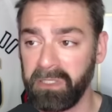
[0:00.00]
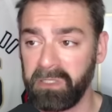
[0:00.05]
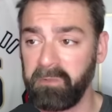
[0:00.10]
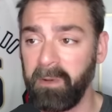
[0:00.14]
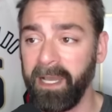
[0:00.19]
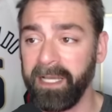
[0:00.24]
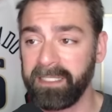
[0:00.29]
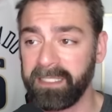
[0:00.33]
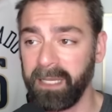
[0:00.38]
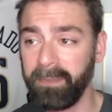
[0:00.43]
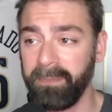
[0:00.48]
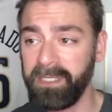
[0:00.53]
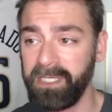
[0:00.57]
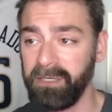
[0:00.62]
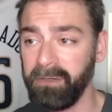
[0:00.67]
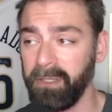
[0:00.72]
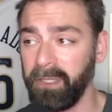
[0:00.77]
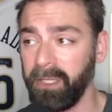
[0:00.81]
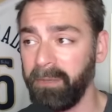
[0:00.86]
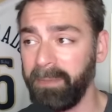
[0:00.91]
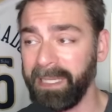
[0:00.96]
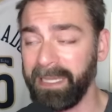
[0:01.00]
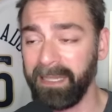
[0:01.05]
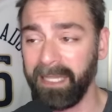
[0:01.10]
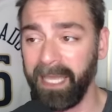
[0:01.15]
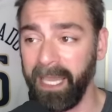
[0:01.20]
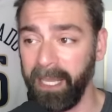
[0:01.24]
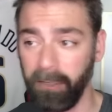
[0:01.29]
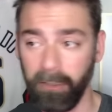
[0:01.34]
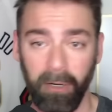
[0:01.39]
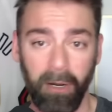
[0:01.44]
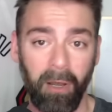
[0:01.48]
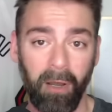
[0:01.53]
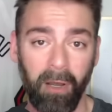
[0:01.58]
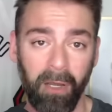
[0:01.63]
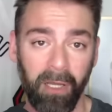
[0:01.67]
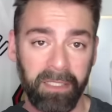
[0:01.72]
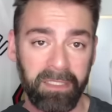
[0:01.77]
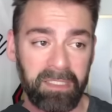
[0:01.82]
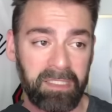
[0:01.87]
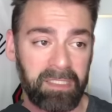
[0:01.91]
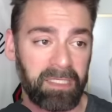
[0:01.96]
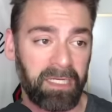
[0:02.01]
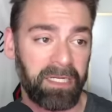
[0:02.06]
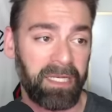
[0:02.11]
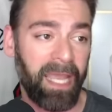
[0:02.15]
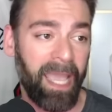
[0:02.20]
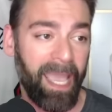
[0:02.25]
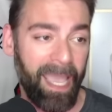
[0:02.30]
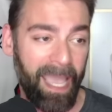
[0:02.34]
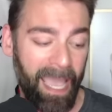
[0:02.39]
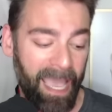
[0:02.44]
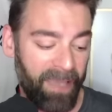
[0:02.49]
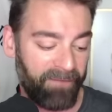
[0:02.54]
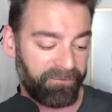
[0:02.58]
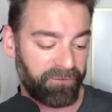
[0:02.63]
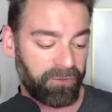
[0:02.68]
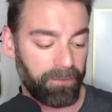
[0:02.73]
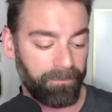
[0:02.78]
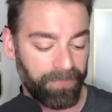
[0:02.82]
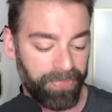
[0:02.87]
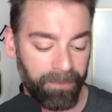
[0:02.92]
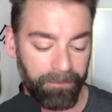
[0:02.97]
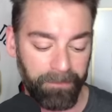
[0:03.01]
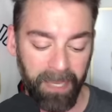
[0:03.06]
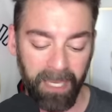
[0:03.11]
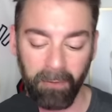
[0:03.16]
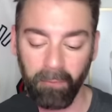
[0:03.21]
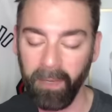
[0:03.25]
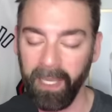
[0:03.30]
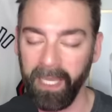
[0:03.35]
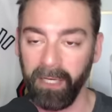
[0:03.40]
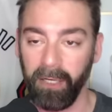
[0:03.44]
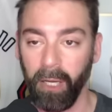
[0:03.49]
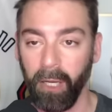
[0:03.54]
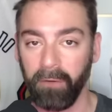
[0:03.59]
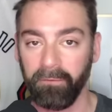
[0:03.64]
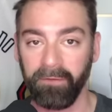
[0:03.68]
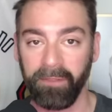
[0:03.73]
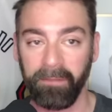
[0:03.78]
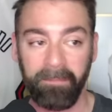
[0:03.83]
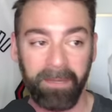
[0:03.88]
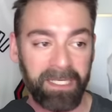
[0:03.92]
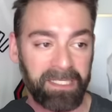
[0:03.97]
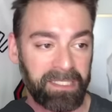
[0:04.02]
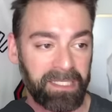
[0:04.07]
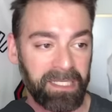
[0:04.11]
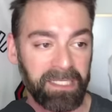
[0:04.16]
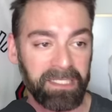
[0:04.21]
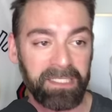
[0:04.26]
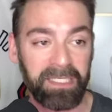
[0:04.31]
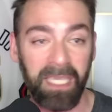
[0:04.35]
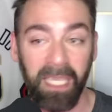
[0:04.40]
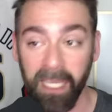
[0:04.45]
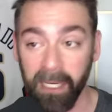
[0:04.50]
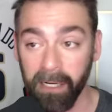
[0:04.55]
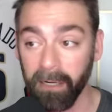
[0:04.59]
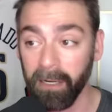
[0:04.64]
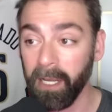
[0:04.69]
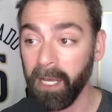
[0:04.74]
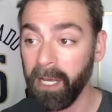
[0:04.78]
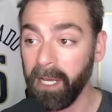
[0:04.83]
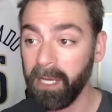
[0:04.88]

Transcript: It's why it's coming to you a little bit later on Sunday after the big win over the Pistons here.